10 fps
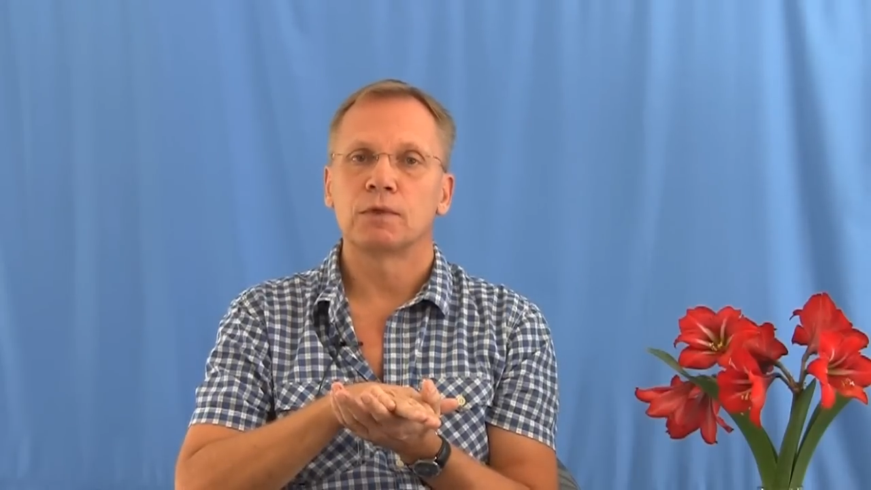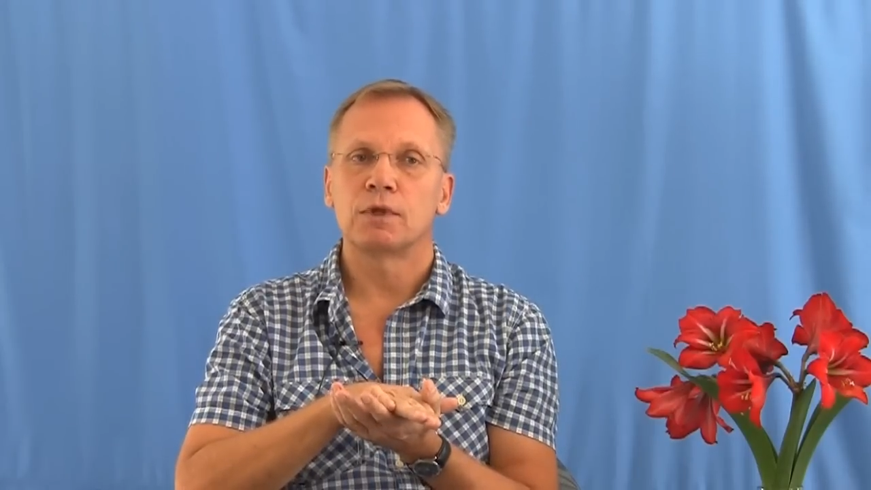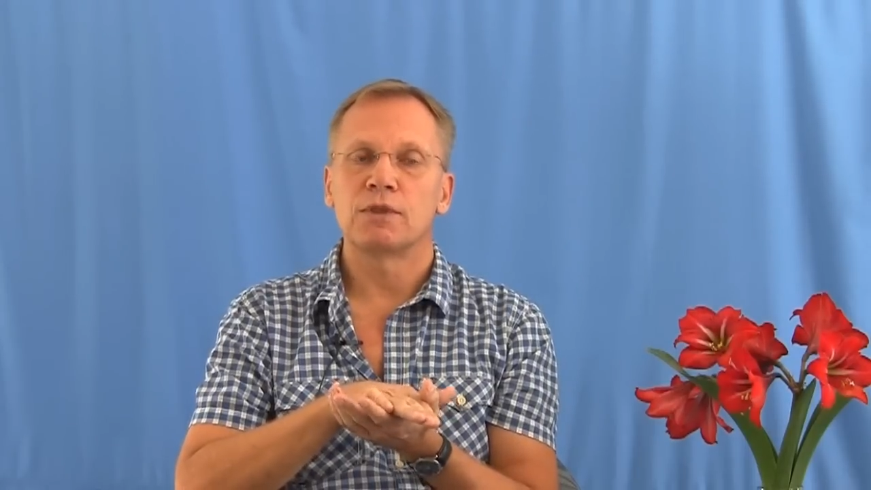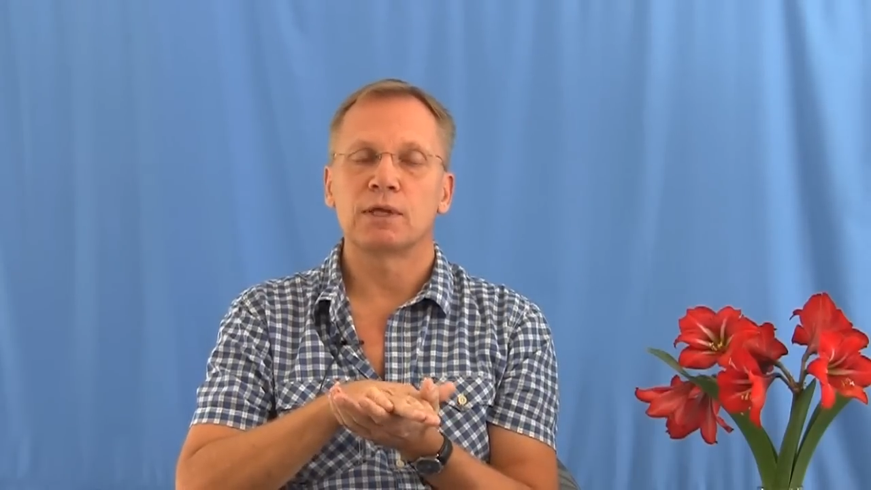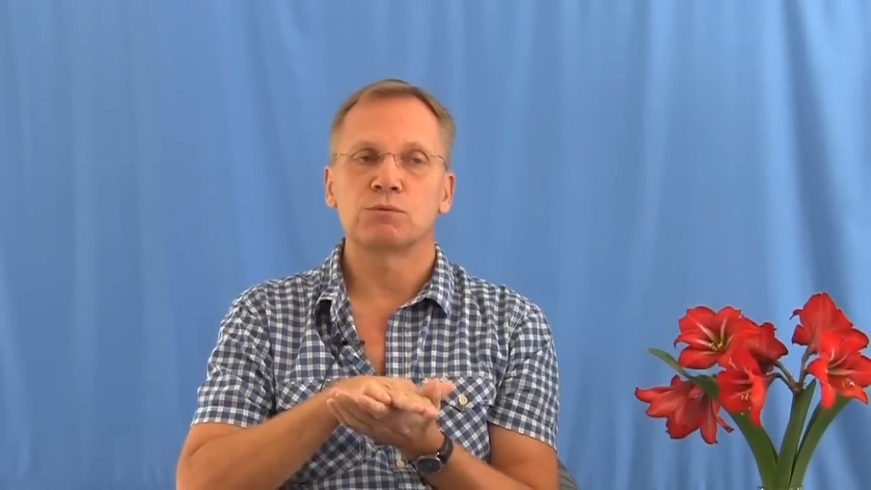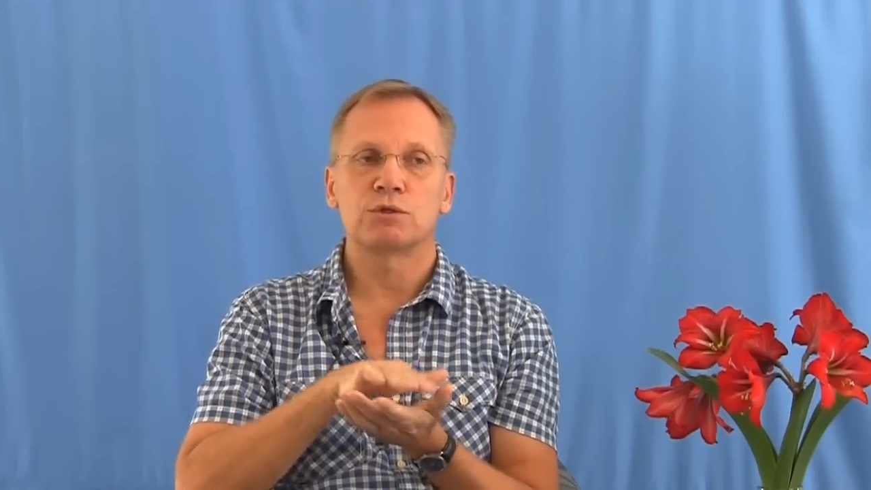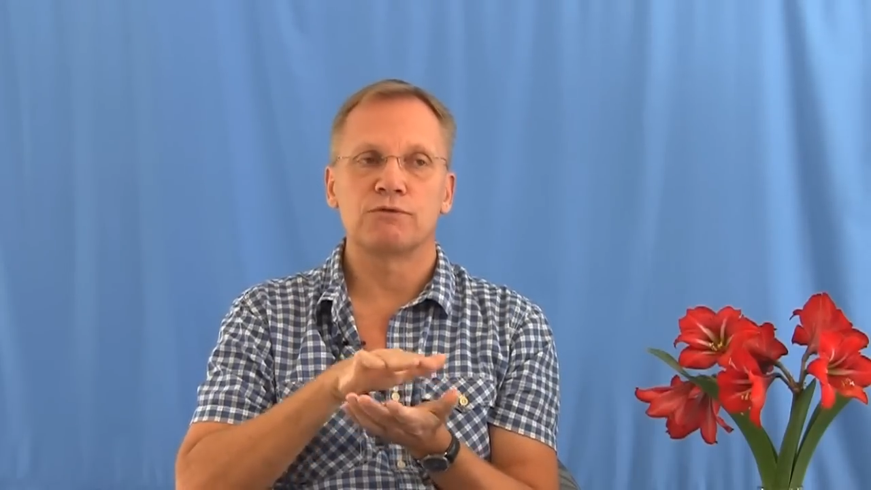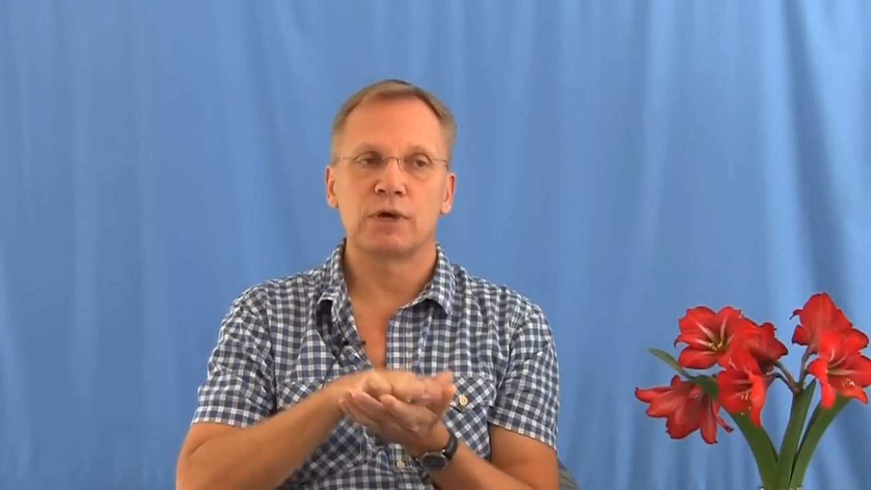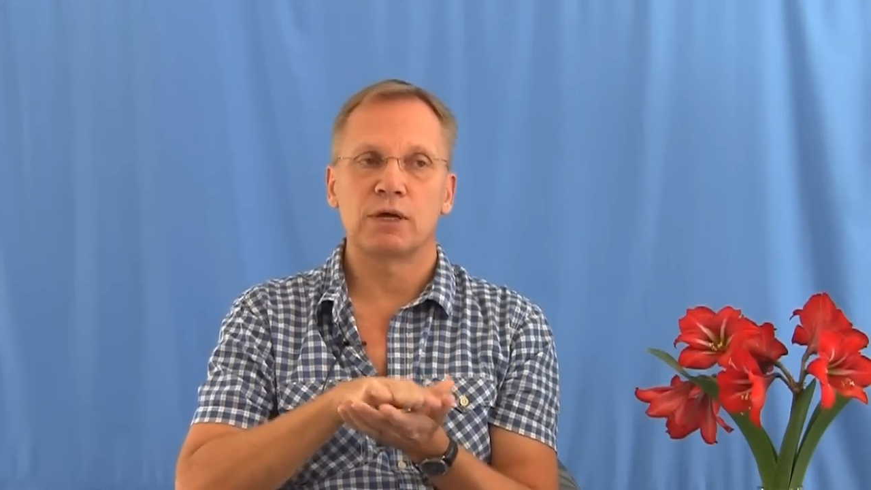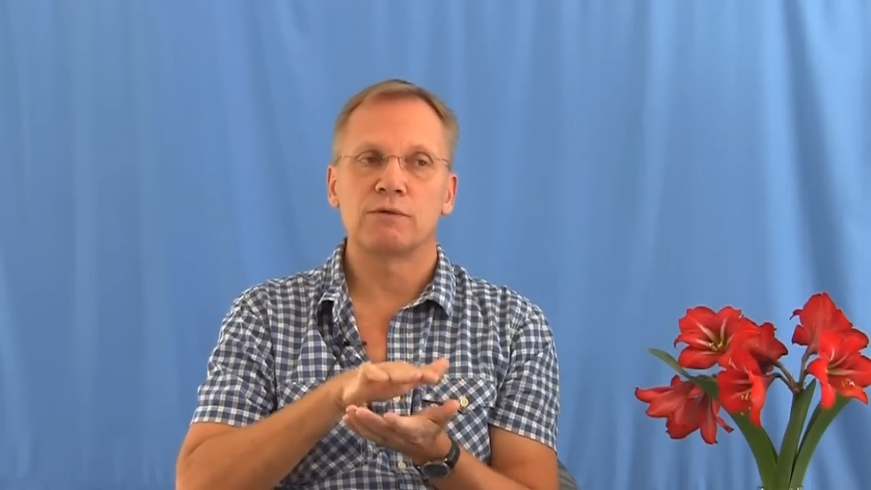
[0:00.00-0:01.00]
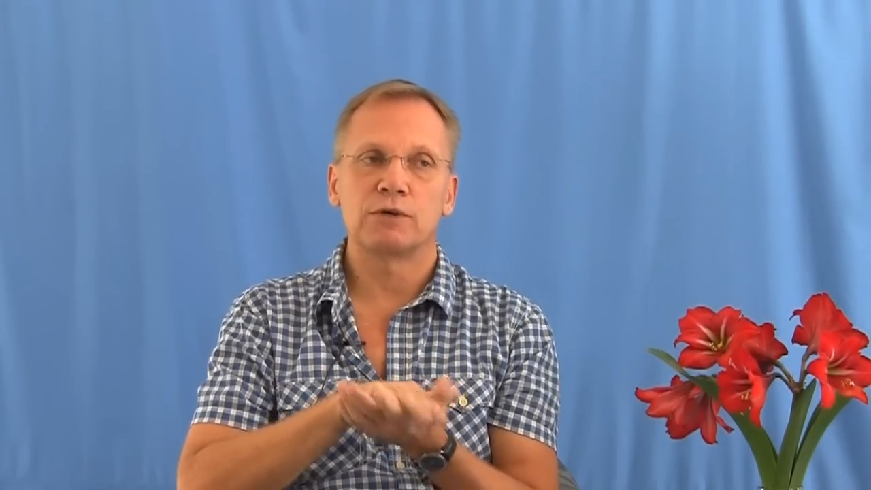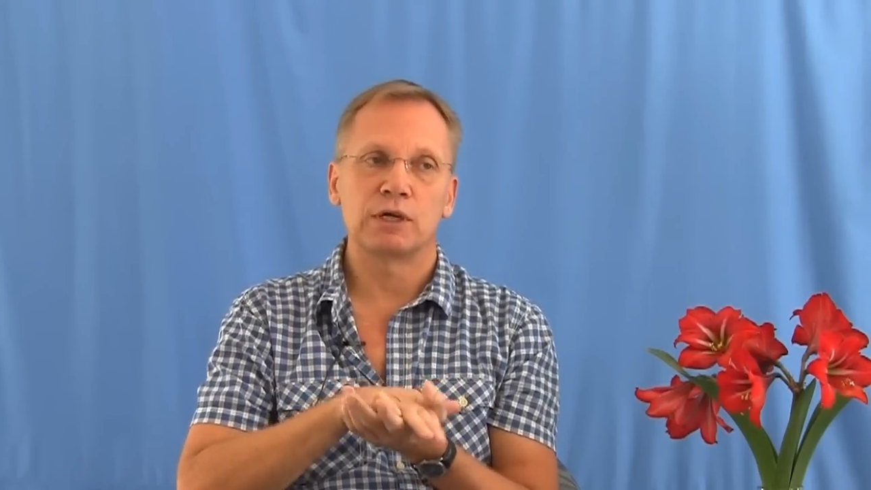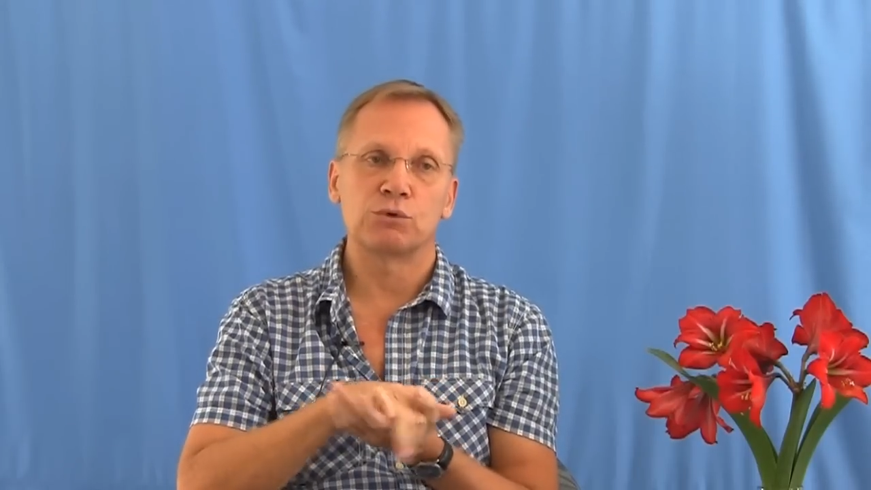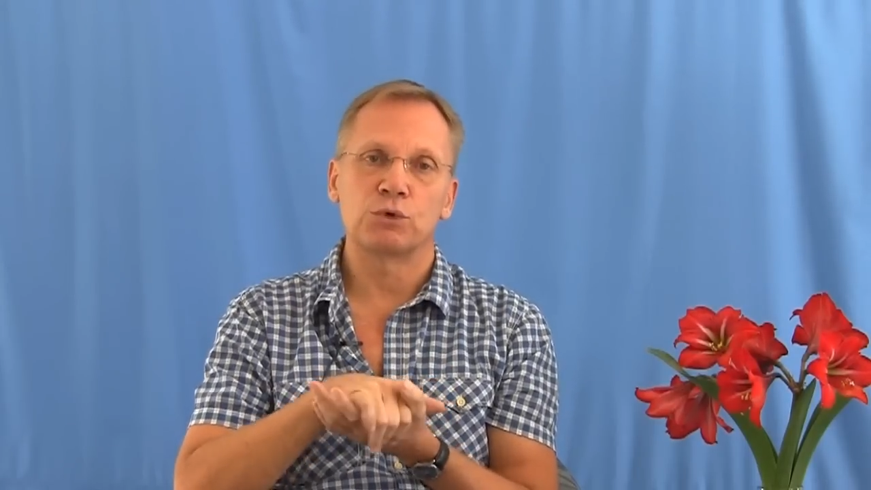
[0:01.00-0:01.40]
And that was very, very